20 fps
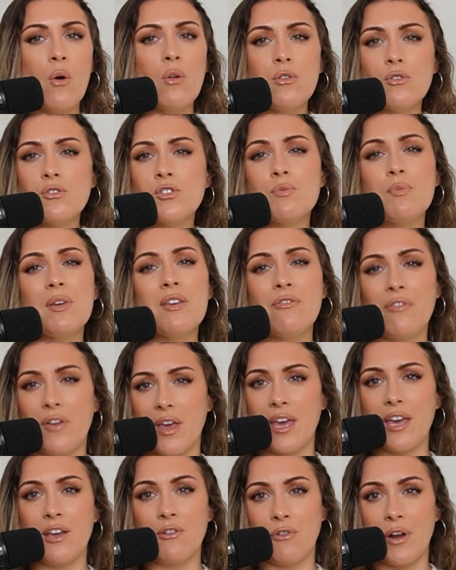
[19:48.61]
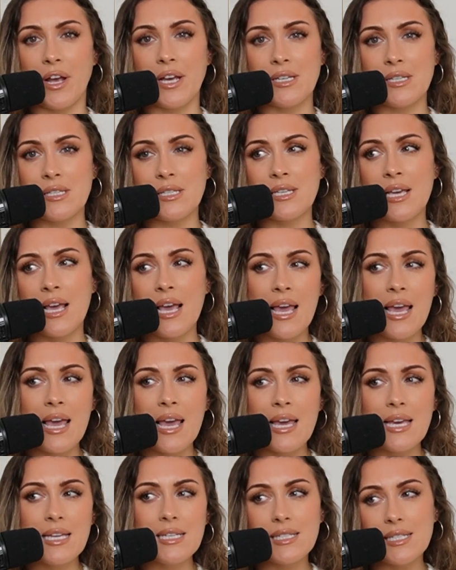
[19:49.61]
Although, to be fair, right,
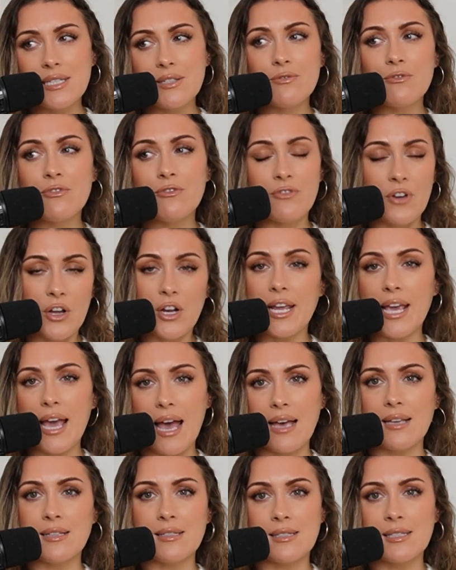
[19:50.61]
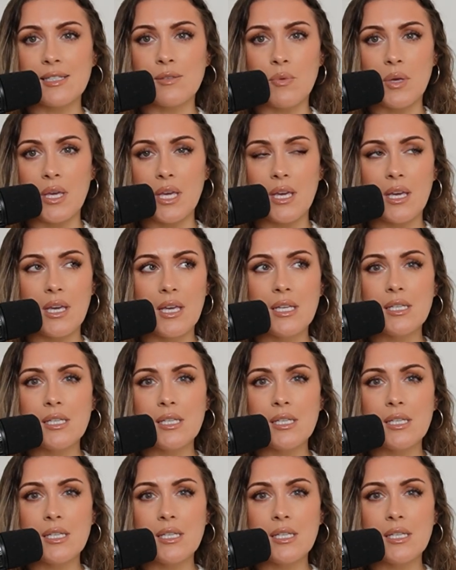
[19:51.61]
he didn't fully ask me.